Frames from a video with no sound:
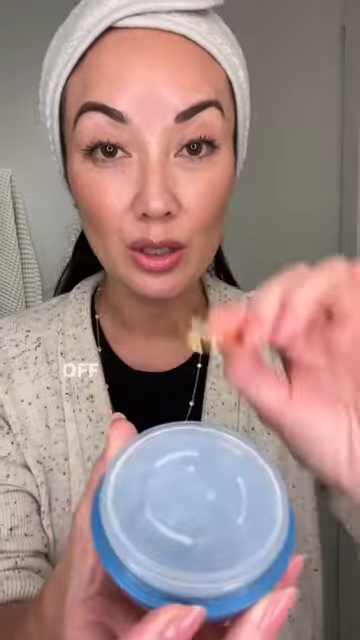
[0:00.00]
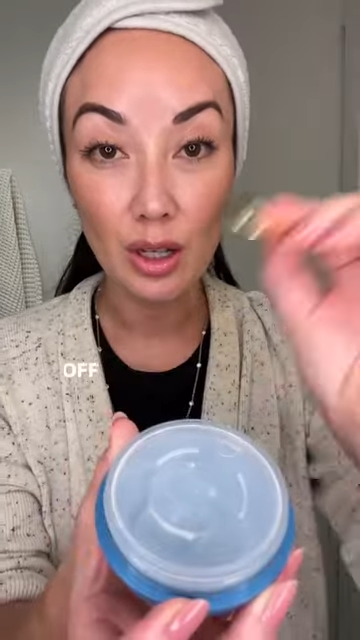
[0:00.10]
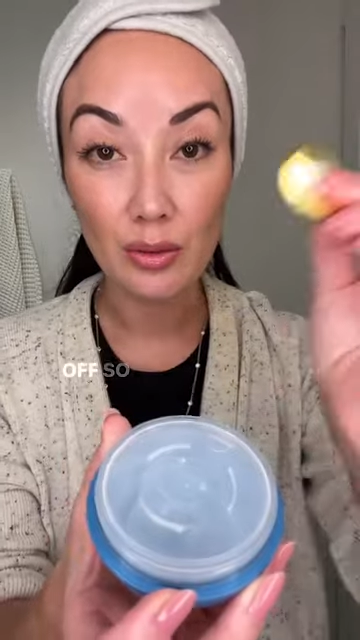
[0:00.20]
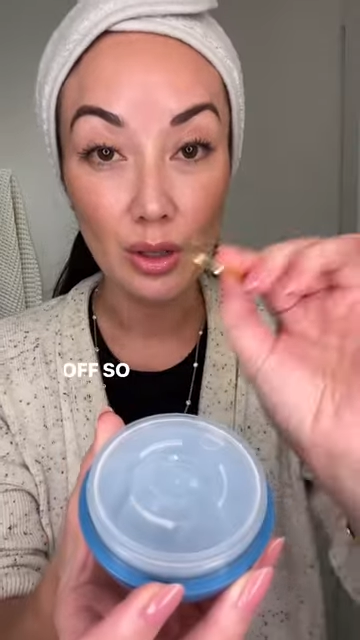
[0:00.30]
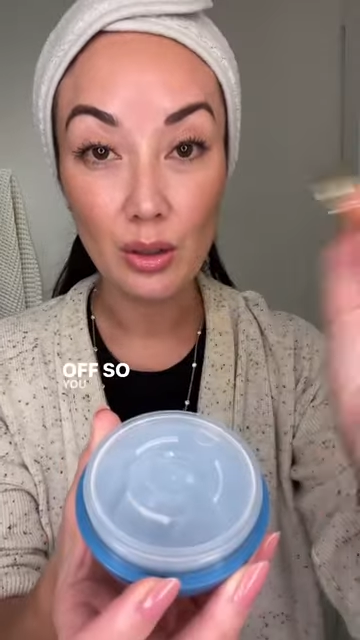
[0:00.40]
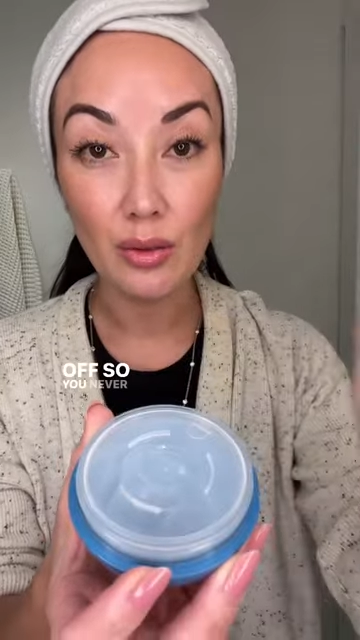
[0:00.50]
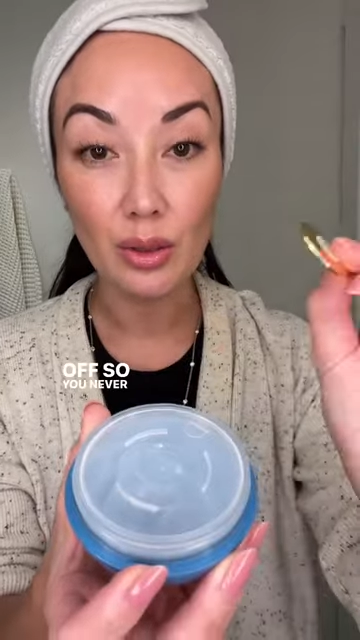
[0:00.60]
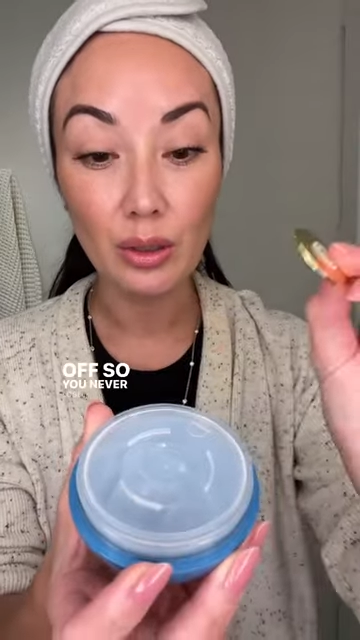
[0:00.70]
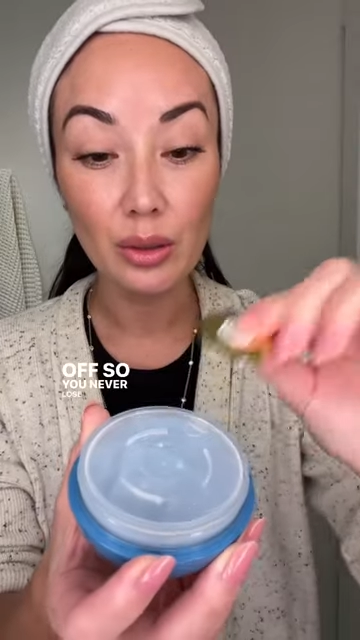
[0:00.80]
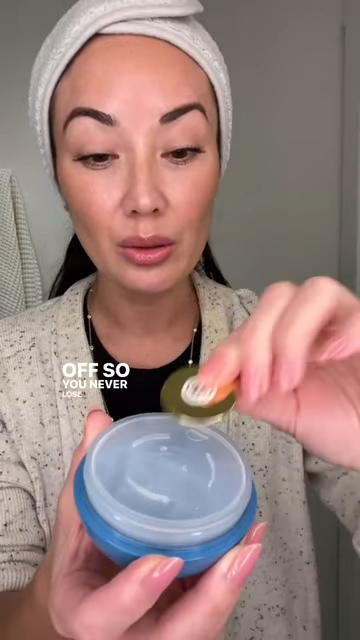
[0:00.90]
off so you never
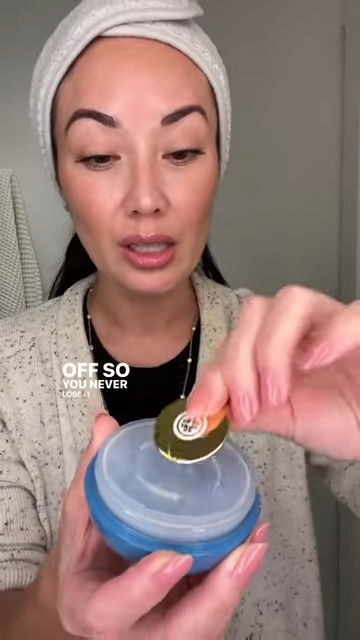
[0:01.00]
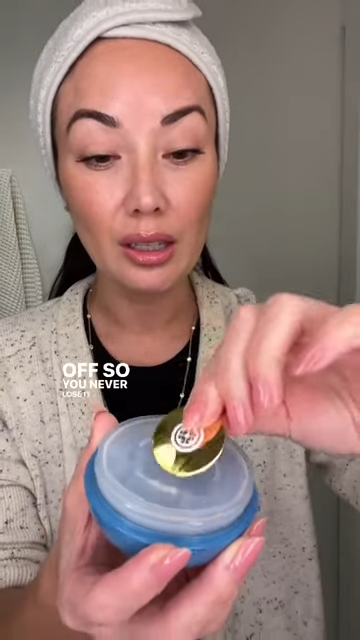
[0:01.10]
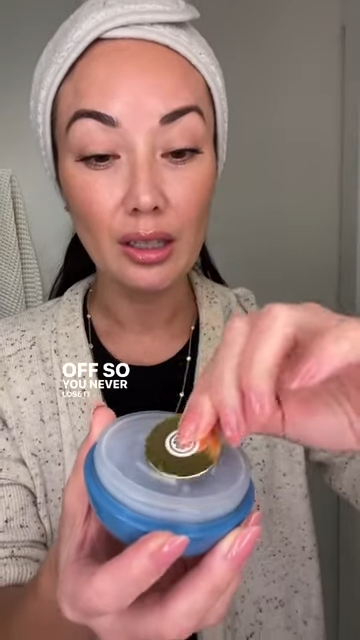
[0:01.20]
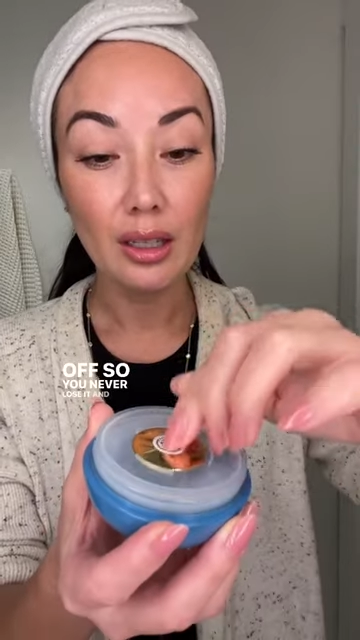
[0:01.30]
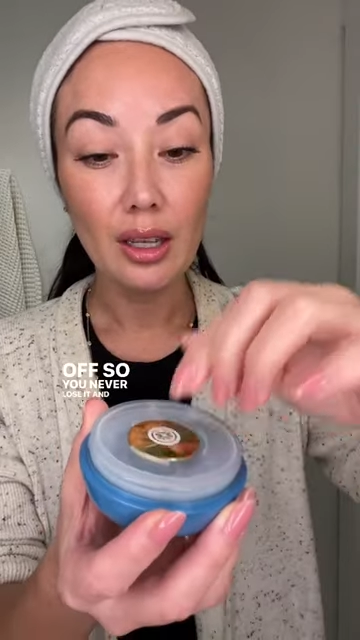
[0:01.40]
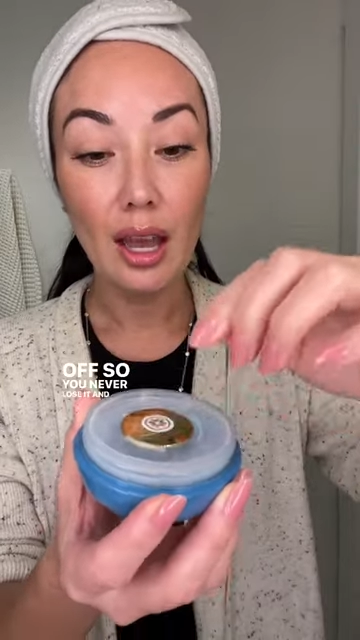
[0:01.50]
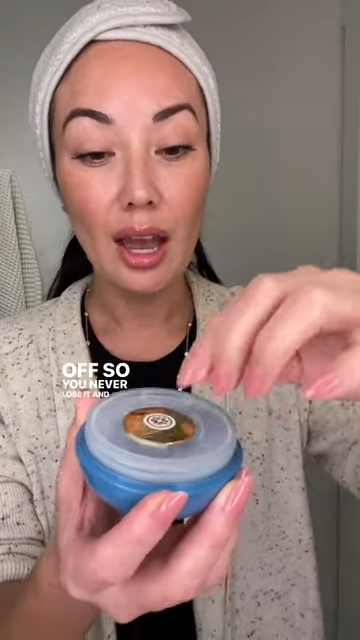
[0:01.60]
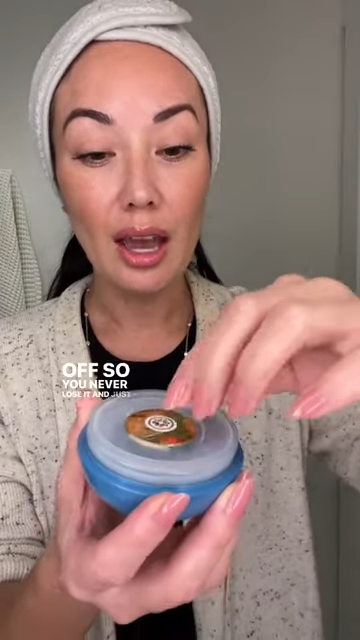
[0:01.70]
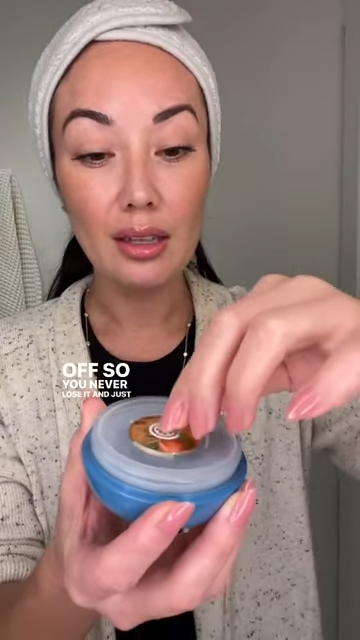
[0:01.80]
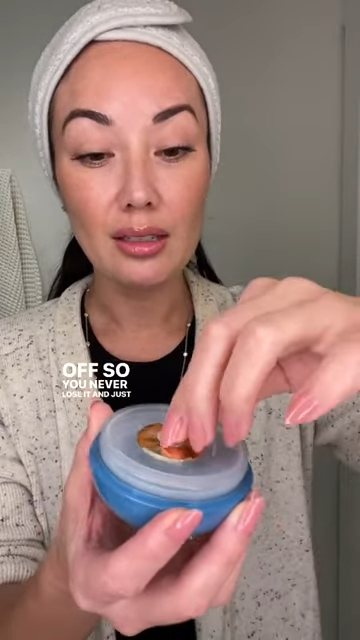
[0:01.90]
lose it
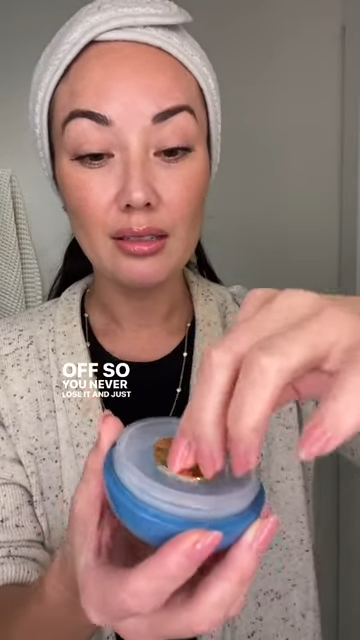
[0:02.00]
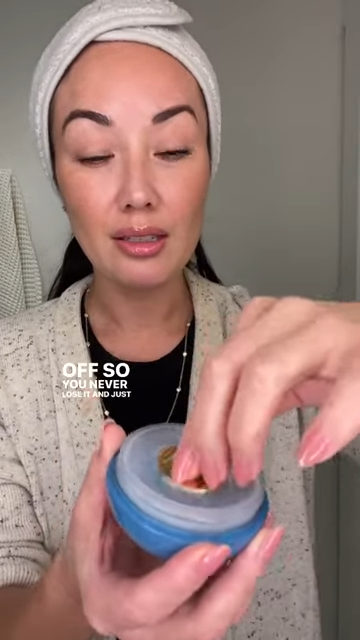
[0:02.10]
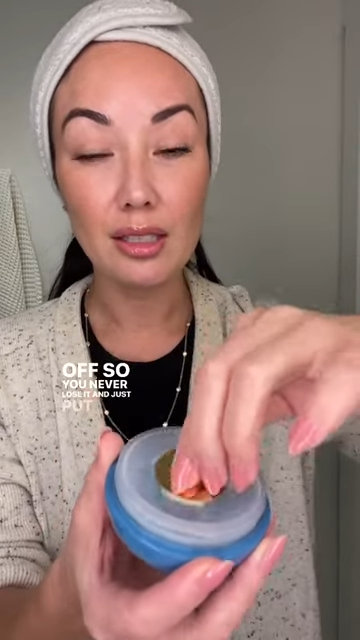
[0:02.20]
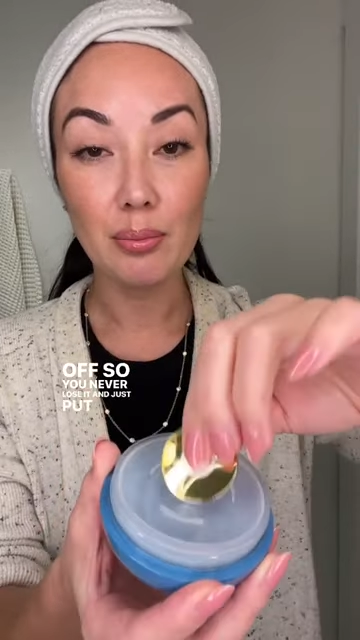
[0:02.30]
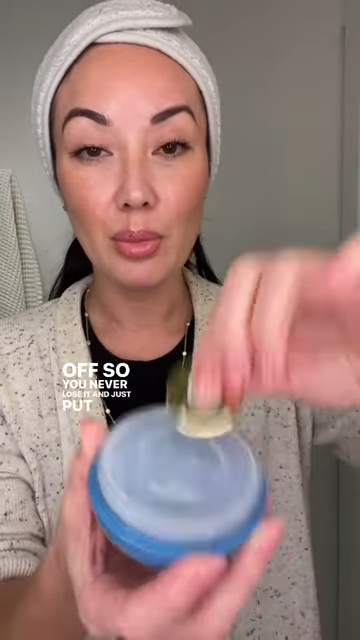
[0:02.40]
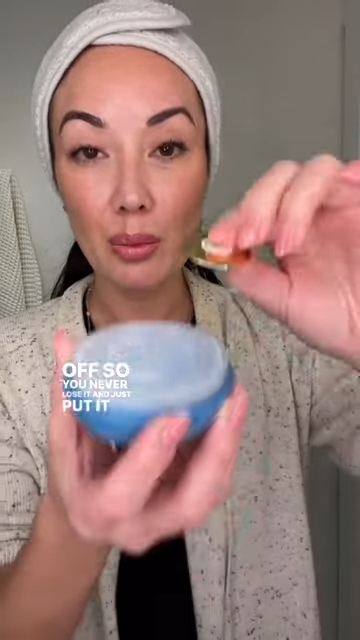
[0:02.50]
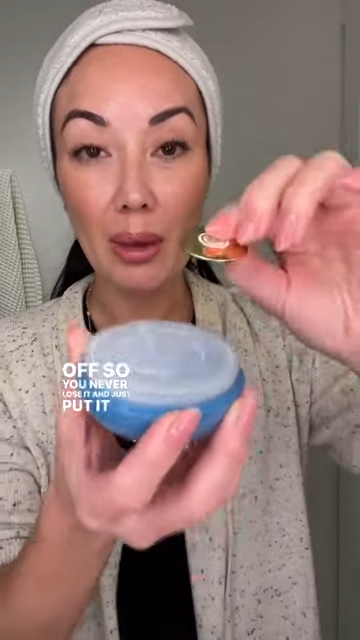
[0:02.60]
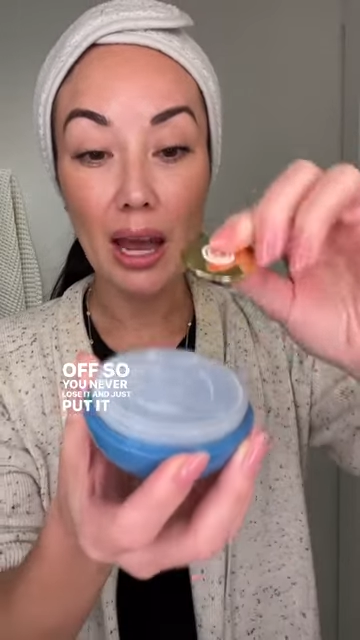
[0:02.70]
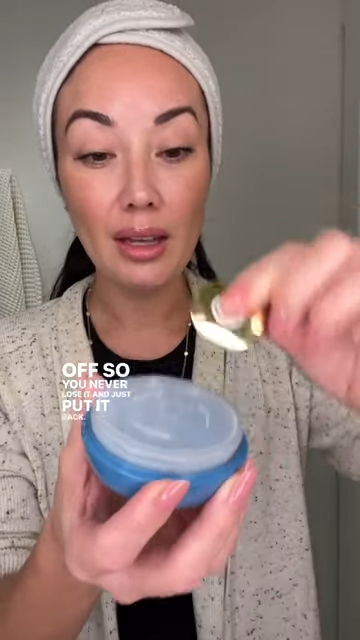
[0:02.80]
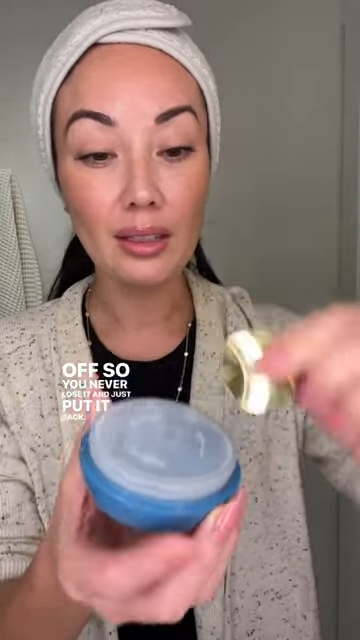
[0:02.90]
and just put it back.